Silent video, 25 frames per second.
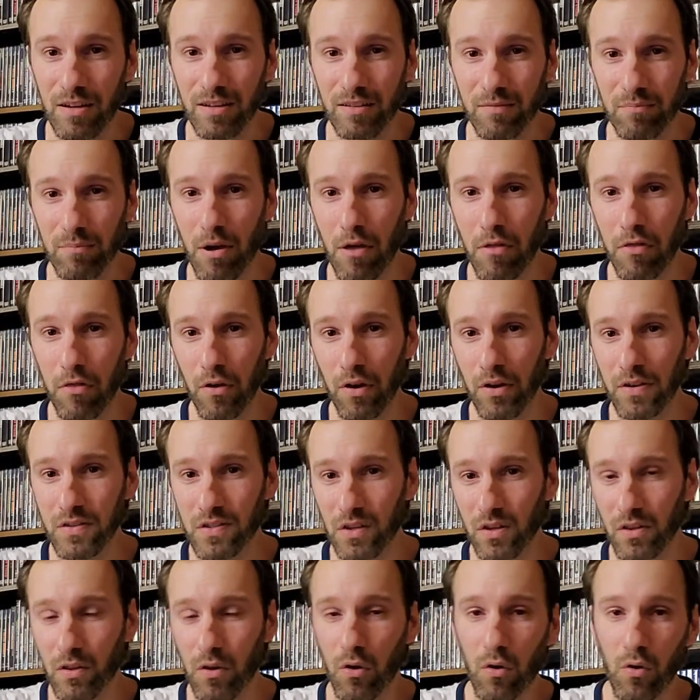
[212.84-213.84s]
my thoughts
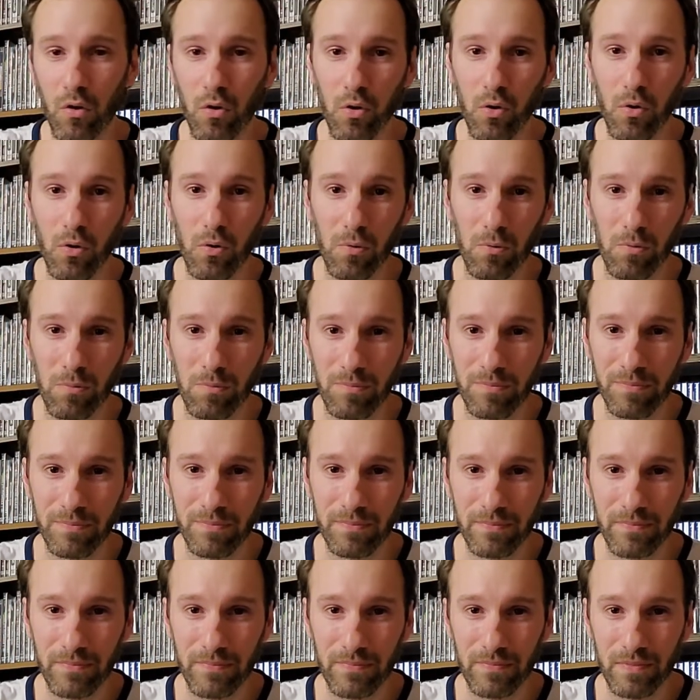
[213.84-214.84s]
on the whole
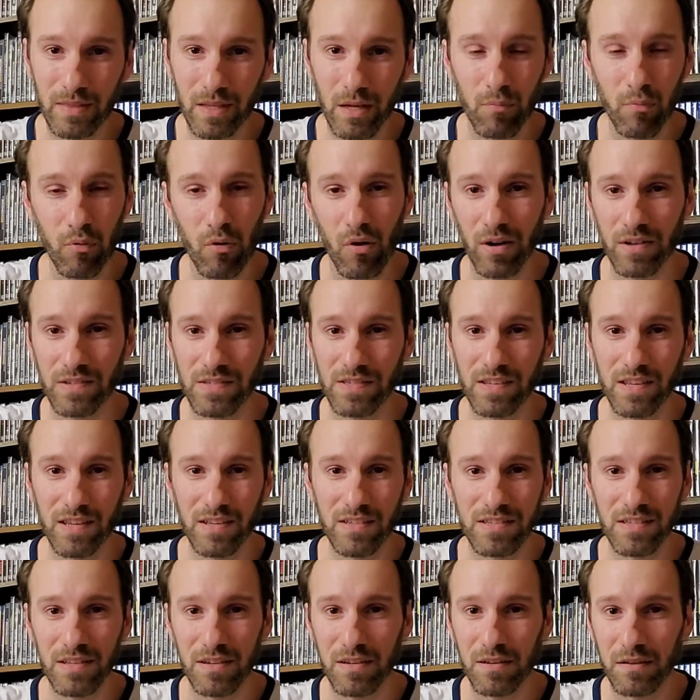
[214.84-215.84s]

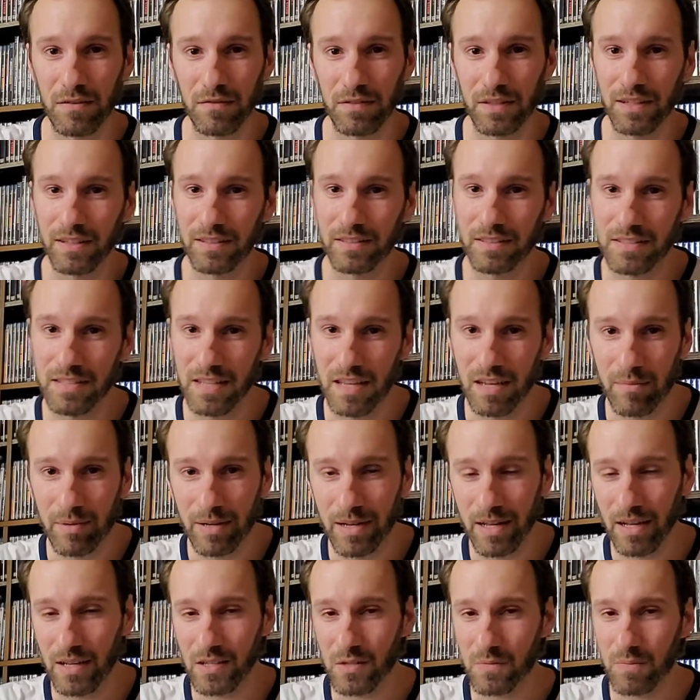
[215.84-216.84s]
process of the
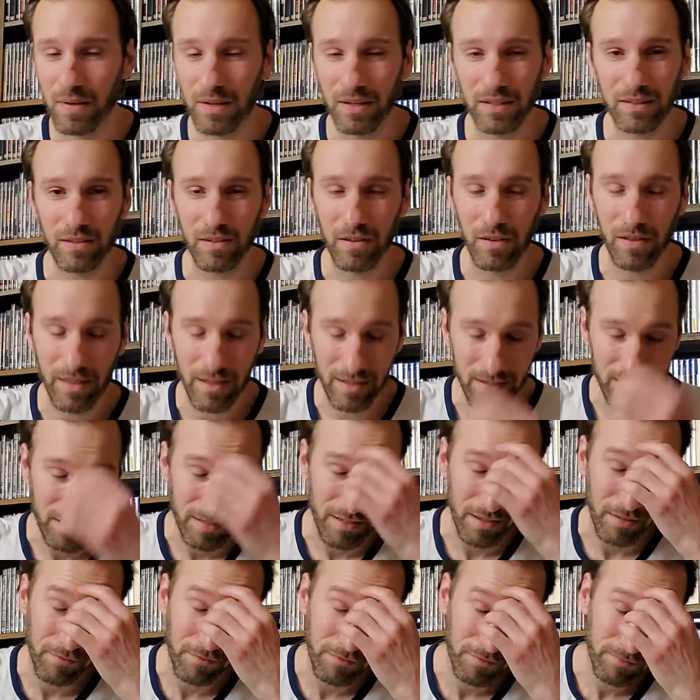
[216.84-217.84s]
entertainment aspect and all that
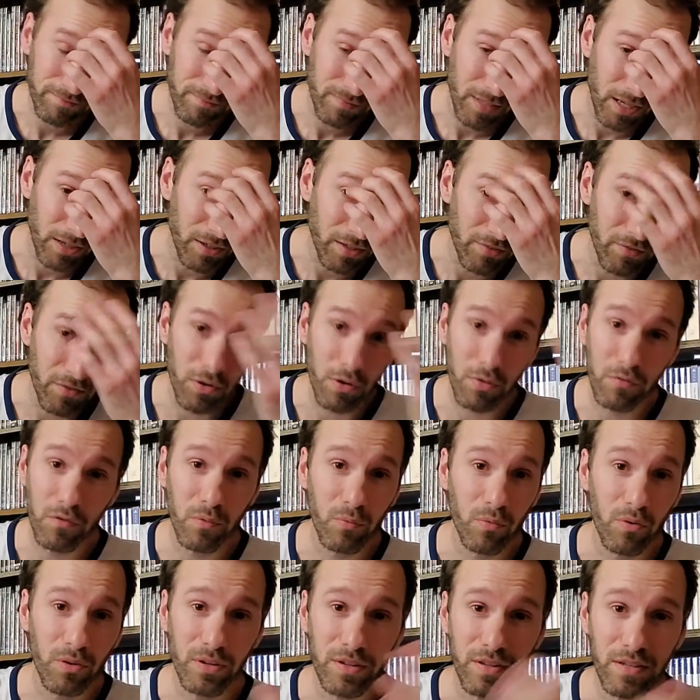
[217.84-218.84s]
stuff. I don't even know if
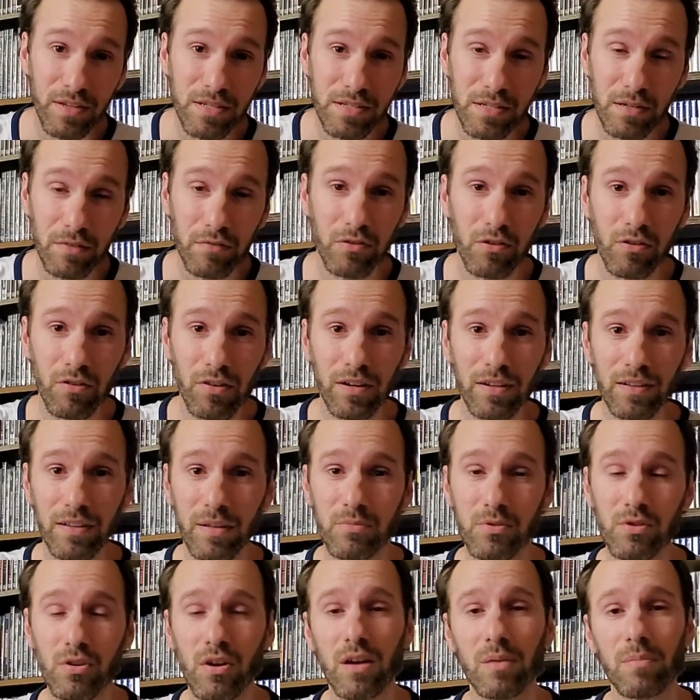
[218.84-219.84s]
I'm wording this stuff correctly.
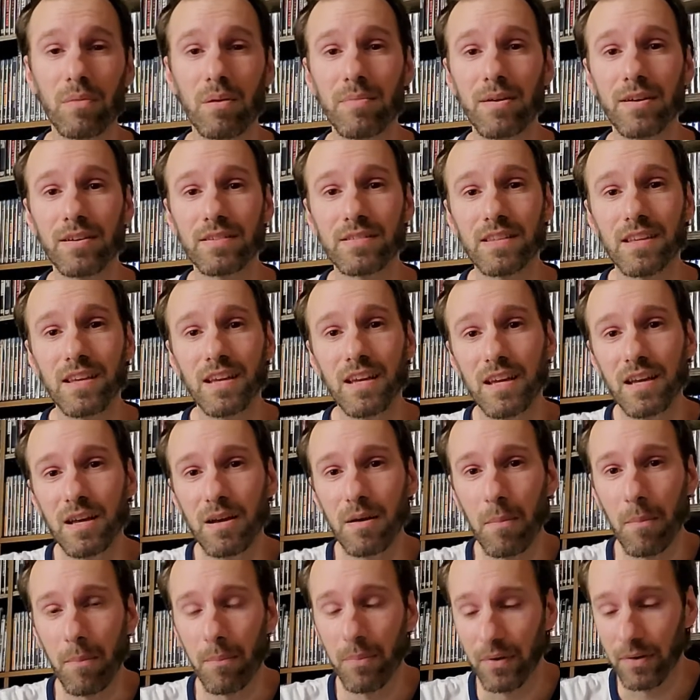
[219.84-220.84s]
I'm trying my best,
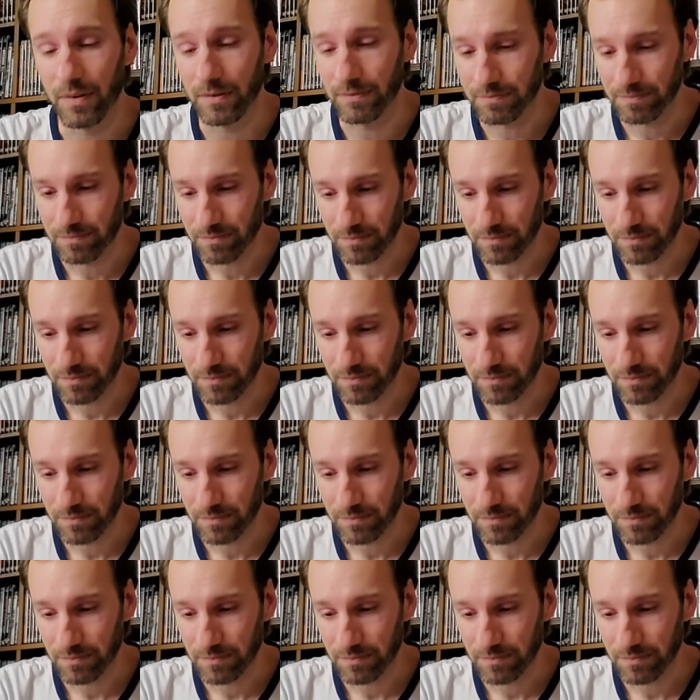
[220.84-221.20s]
but